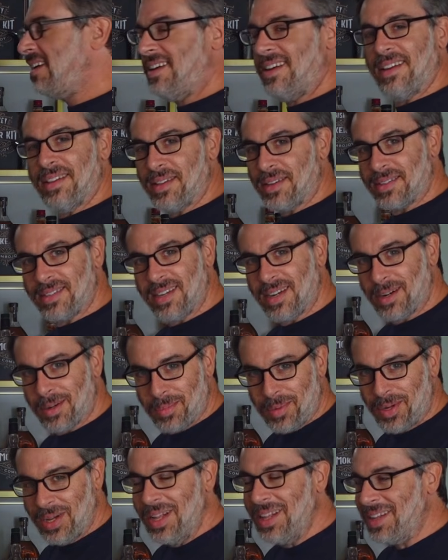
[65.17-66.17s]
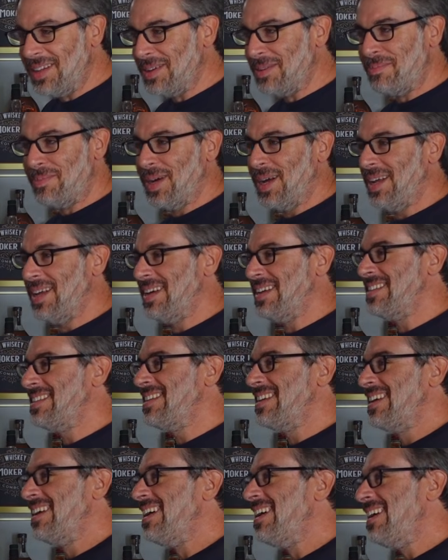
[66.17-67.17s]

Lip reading: It looked terrible, but